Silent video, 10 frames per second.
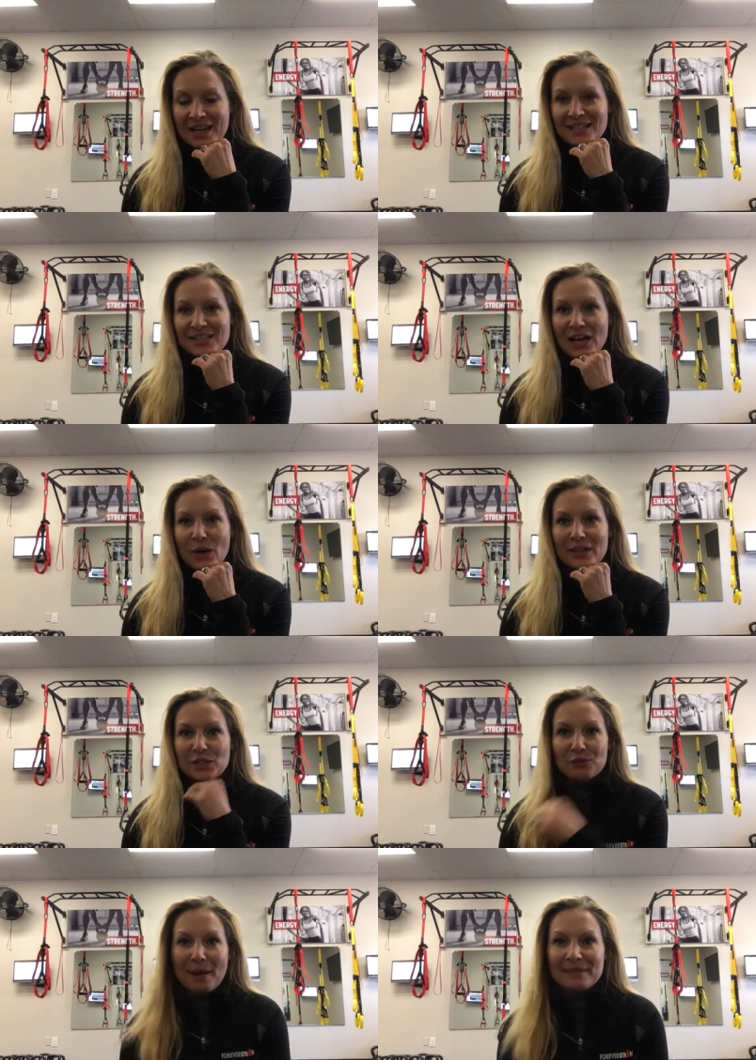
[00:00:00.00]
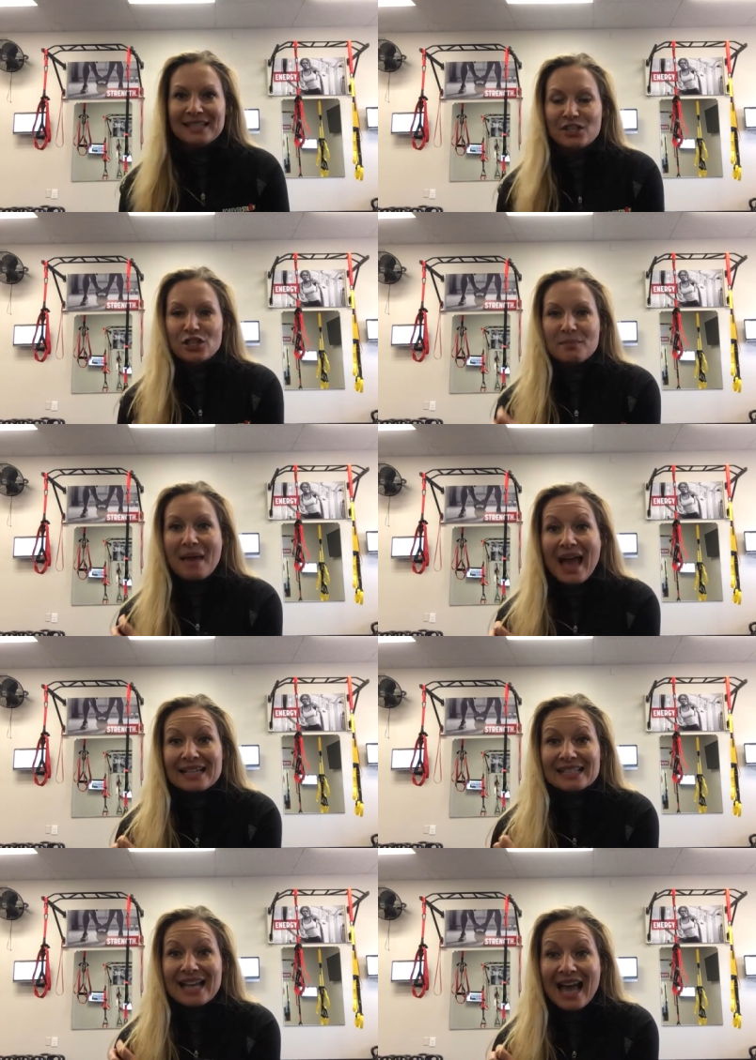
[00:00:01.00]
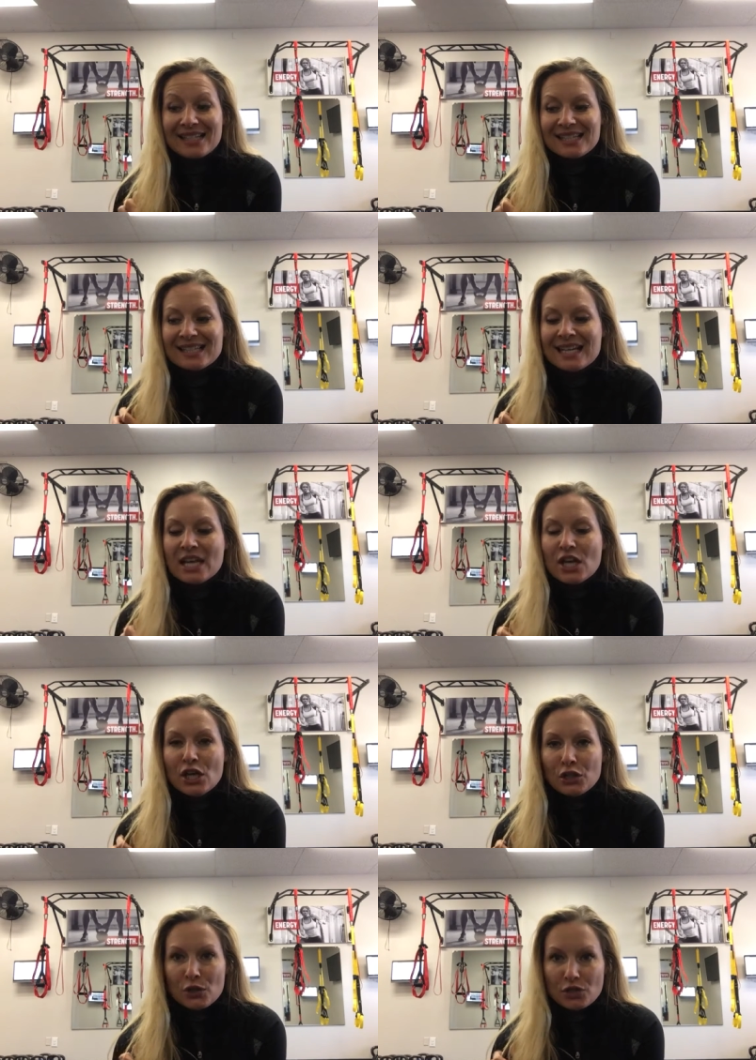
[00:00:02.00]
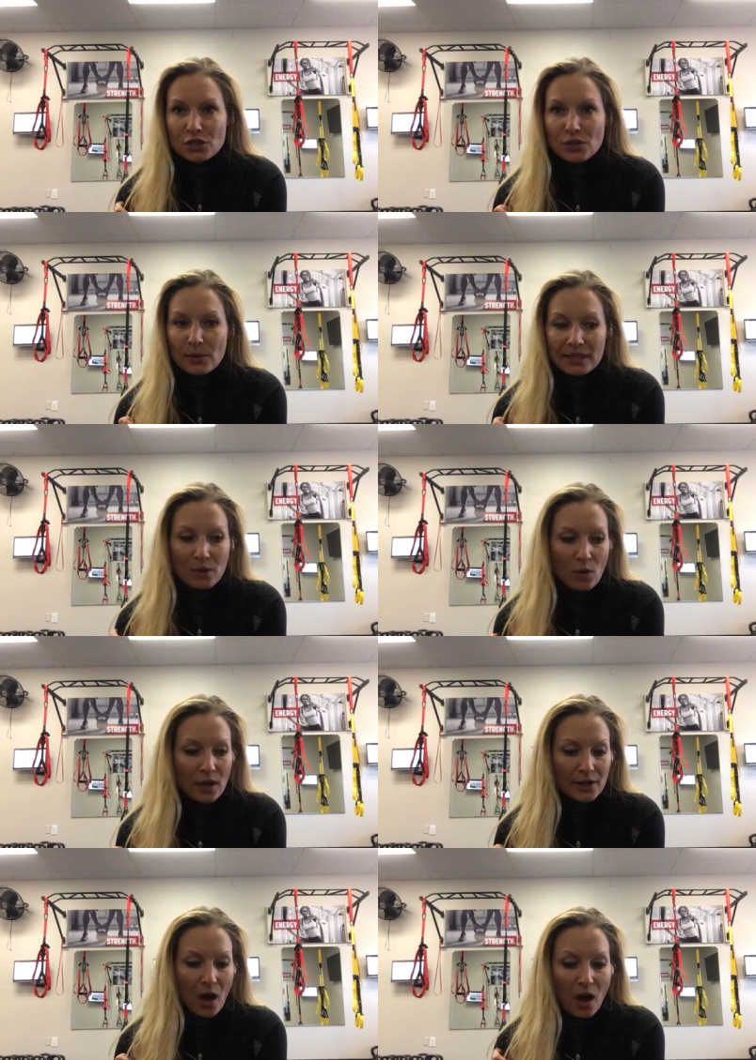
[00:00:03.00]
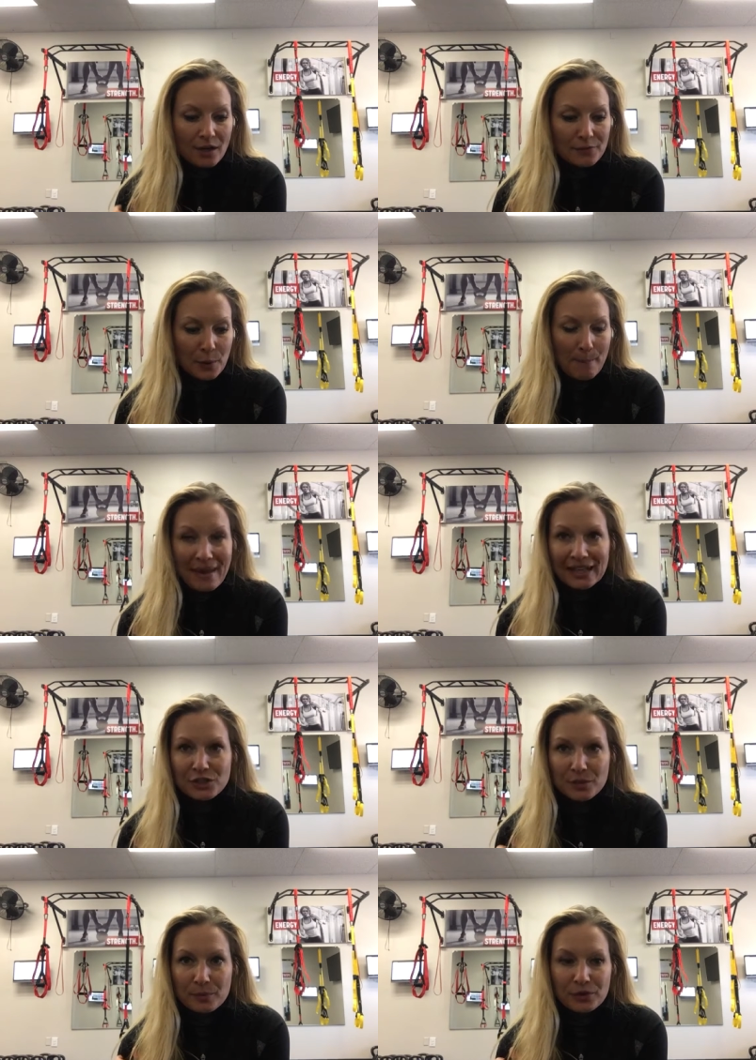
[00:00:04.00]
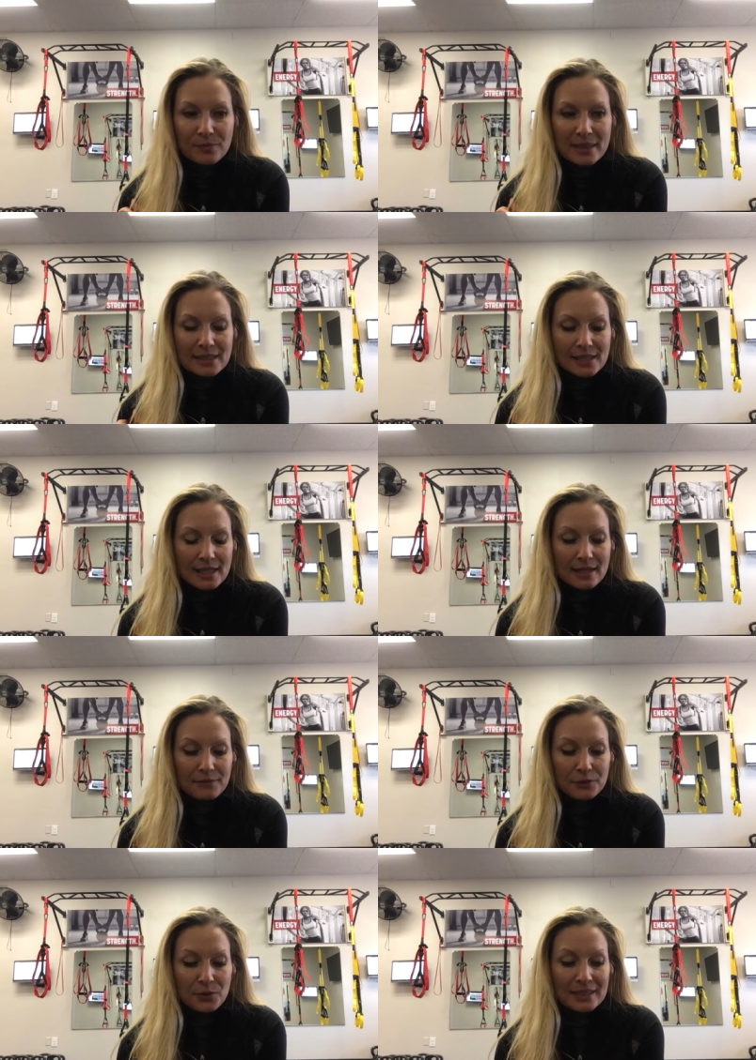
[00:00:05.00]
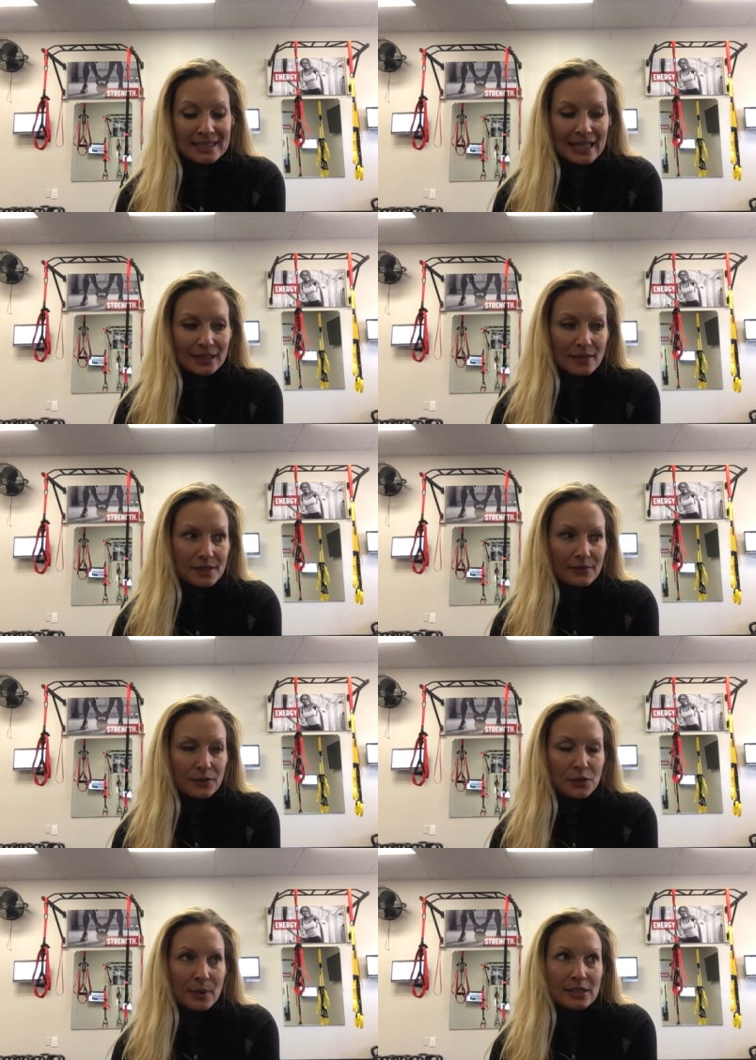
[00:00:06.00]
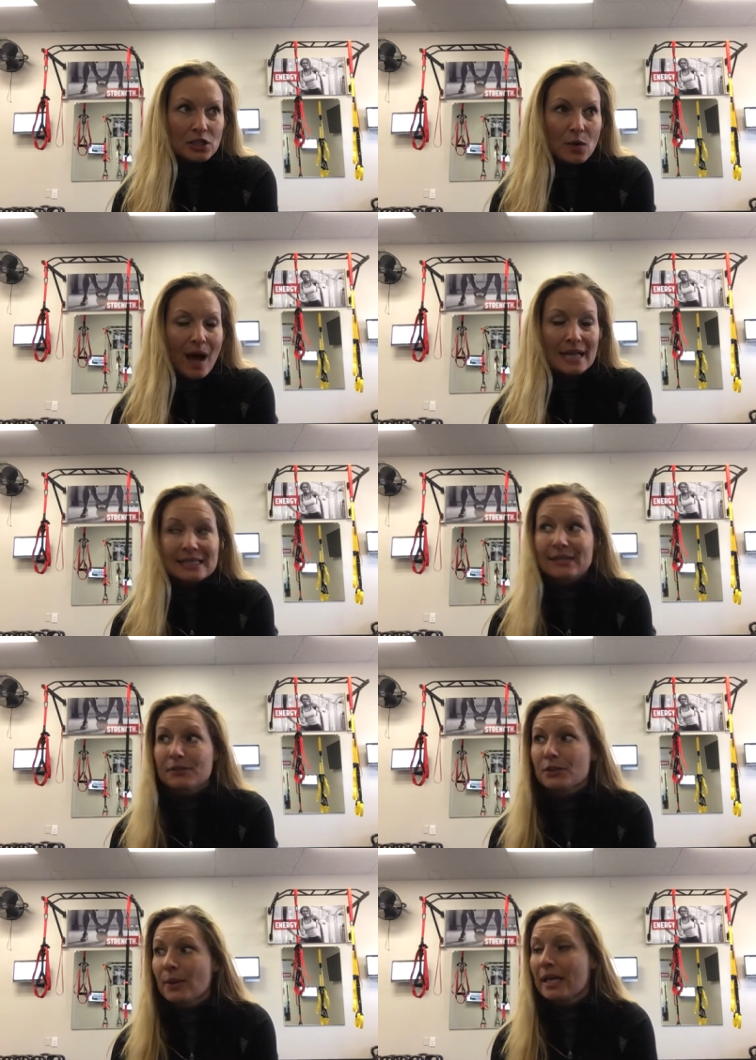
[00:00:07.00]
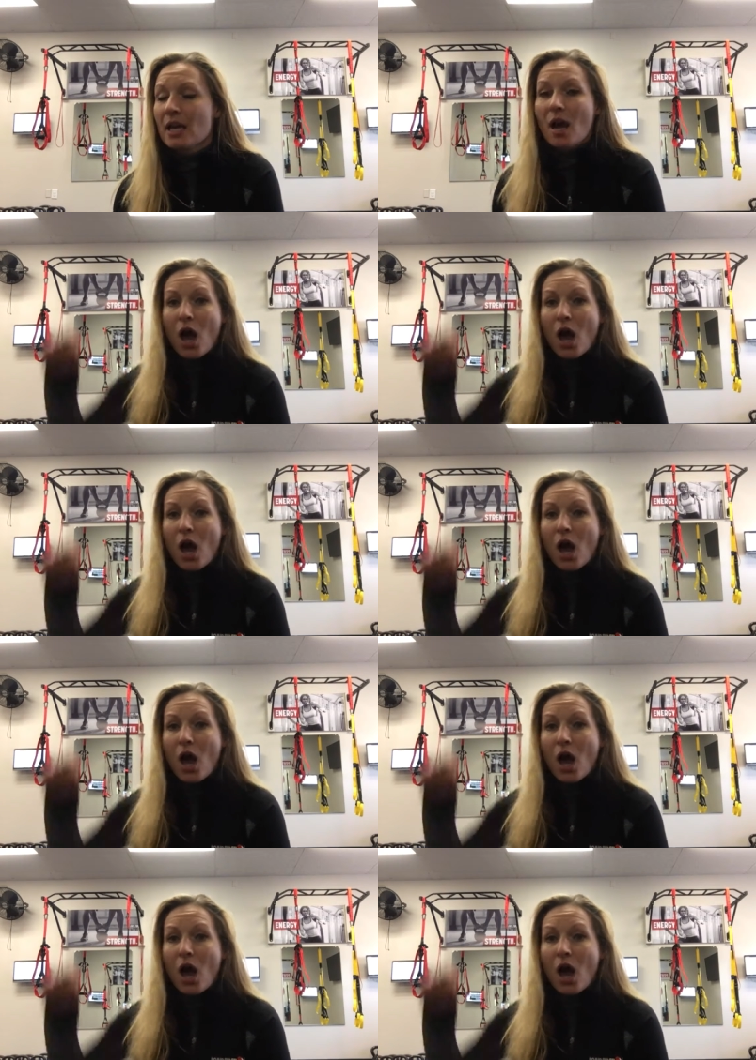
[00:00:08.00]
So it's a repetition max test. You should do it on all of your major movements. If you're doing deadlifts, if you're doing squats, if you're doing